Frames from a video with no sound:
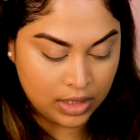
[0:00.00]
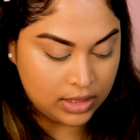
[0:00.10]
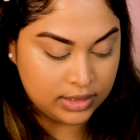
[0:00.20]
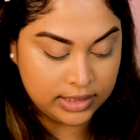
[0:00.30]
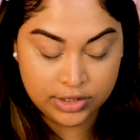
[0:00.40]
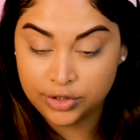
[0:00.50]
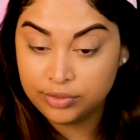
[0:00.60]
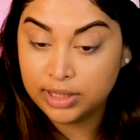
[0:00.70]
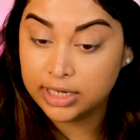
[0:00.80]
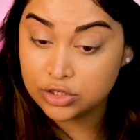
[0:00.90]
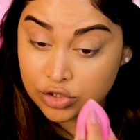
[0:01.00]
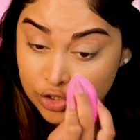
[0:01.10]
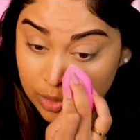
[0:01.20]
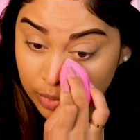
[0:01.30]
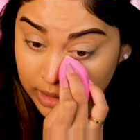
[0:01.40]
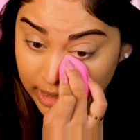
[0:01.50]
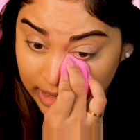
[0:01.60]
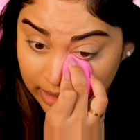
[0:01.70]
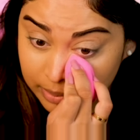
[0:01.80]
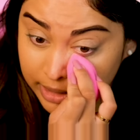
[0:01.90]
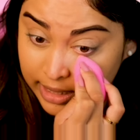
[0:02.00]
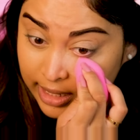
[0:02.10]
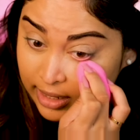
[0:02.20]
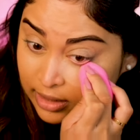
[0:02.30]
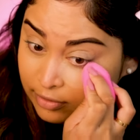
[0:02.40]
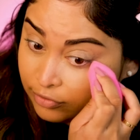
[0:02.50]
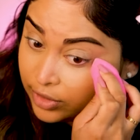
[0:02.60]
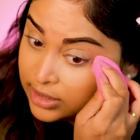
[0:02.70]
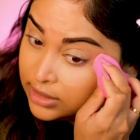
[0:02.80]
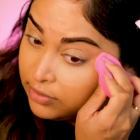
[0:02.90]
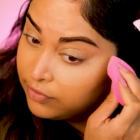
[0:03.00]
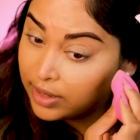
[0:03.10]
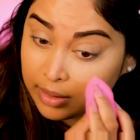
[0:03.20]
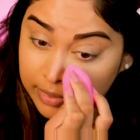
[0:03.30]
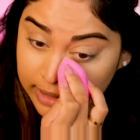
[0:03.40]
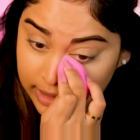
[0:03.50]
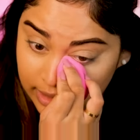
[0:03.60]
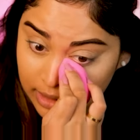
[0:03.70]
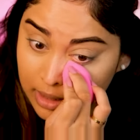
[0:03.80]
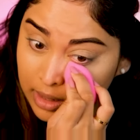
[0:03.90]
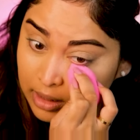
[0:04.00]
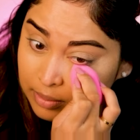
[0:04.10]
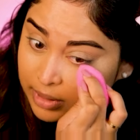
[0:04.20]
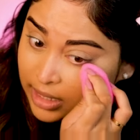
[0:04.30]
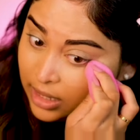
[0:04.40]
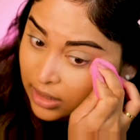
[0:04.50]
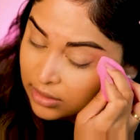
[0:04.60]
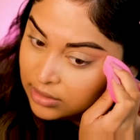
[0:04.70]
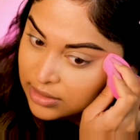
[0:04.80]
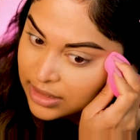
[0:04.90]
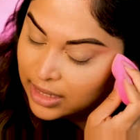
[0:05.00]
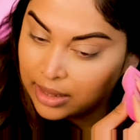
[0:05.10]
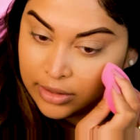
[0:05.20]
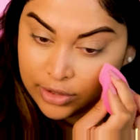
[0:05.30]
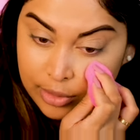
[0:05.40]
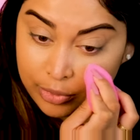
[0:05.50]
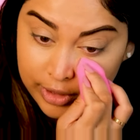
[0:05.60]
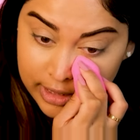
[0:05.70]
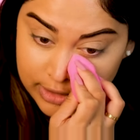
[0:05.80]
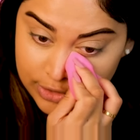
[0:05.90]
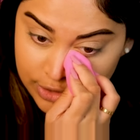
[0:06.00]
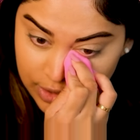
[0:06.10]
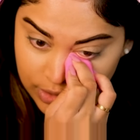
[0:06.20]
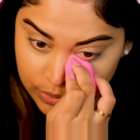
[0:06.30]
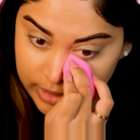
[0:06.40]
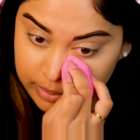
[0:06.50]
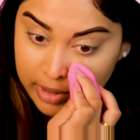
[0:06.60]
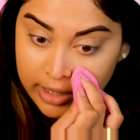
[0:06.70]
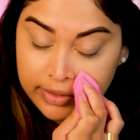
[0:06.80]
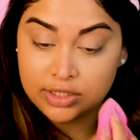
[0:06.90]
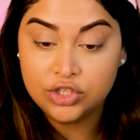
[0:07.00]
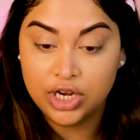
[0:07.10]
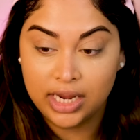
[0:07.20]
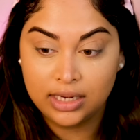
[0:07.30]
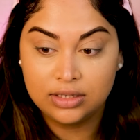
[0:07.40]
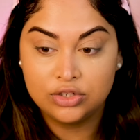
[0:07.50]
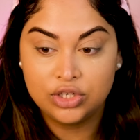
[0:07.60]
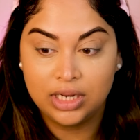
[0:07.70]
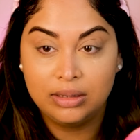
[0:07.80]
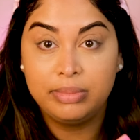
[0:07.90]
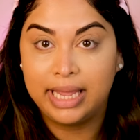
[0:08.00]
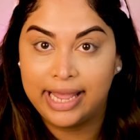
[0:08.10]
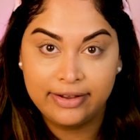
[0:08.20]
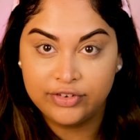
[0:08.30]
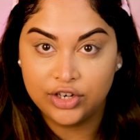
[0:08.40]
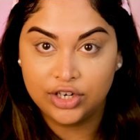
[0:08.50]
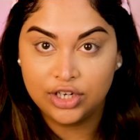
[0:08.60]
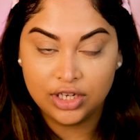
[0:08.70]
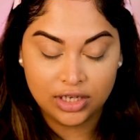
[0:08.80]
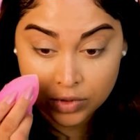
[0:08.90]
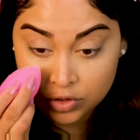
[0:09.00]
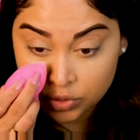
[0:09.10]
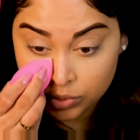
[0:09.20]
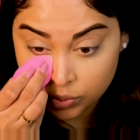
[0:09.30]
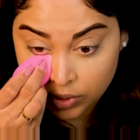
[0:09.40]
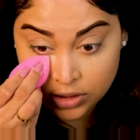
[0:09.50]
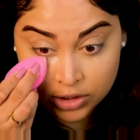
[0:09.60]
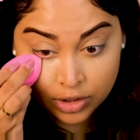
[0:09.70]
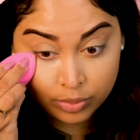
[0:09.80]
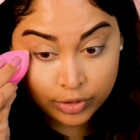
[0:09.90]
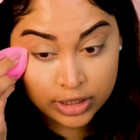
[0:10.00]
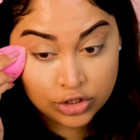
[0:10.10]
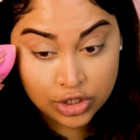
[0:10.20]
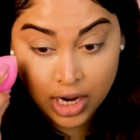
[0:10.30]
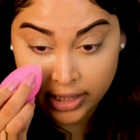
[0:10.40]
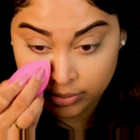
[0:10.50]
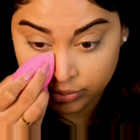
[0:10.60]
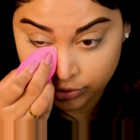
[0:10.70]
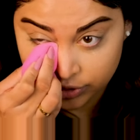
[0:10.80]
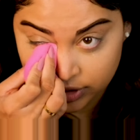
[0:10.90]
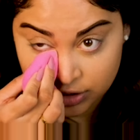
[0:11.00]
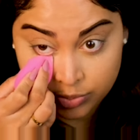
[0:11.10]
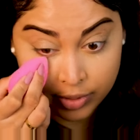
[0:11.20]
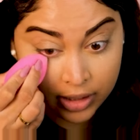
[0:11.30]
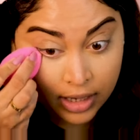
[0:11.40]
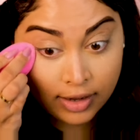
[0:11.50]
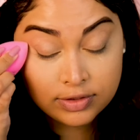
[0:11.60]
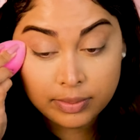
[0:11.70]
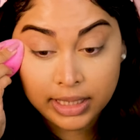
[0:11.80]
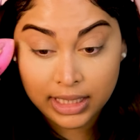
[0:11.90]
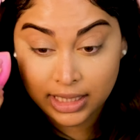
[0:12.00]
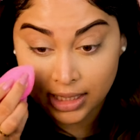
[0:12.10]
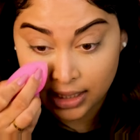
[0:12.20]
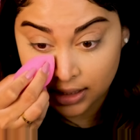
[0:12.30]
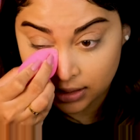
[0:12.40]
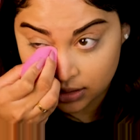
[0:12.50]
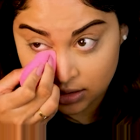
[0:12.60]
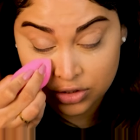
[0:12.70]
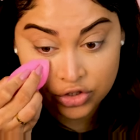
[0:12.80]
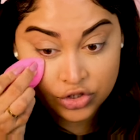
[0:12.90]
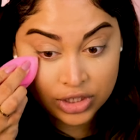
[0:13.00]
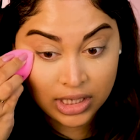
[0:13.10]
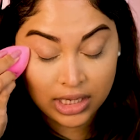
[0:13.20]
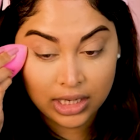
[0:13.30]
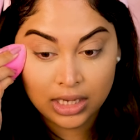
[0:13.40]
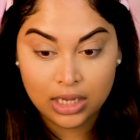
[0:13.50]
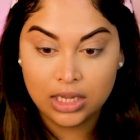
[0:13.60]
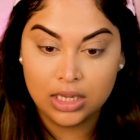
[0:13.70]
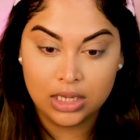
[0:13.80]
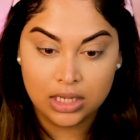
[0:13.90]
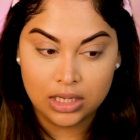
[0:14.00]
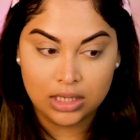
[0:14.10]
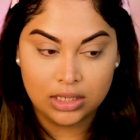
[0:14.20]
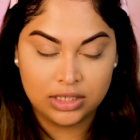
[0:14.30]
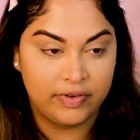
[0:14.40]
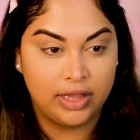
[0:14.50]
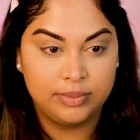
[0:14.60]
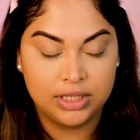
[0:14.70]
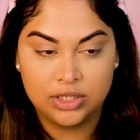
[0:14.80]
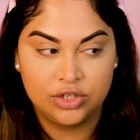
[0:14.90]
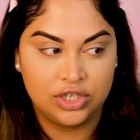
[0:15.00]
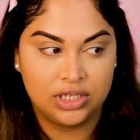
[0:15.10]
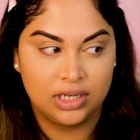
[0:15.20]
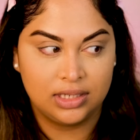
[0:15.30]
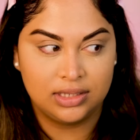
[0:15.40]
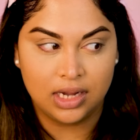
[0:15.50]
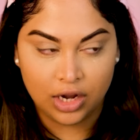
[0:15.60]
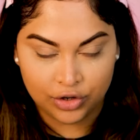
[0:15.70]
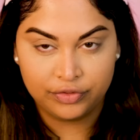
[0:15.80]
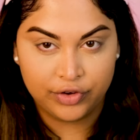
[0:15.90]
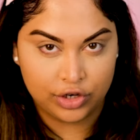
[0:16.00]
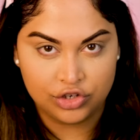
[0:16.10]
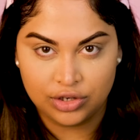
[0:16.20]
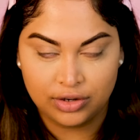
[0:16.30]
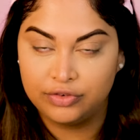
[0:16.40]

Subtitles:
Since her relationship with Ian began, friends and family began to get, you know, pretty concerned with Myra's change in behavior. She was once, you know, pretty shy and prudish, but after meeting Ian, she developed into just a darker version of